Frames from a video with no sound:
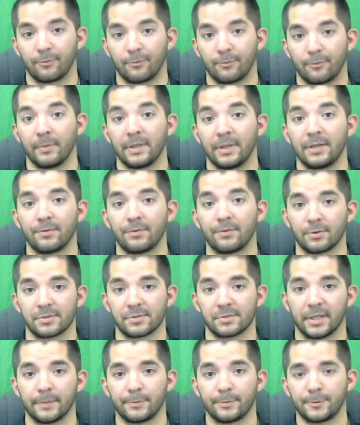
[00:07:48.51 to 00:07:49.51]
For me, for
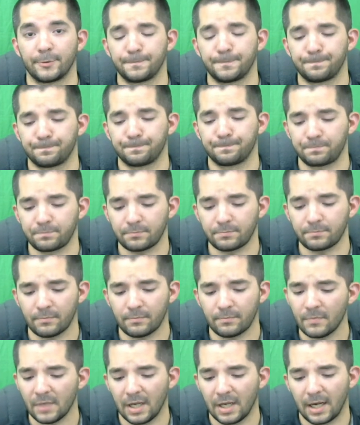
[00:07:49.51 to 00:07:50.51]
example,
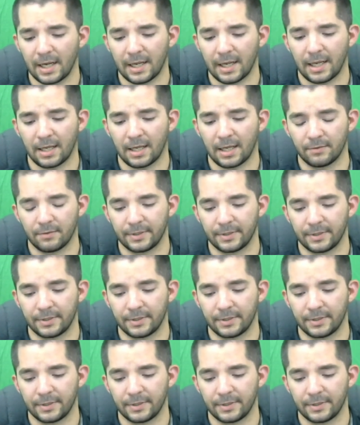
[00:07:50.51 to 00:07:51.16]
I have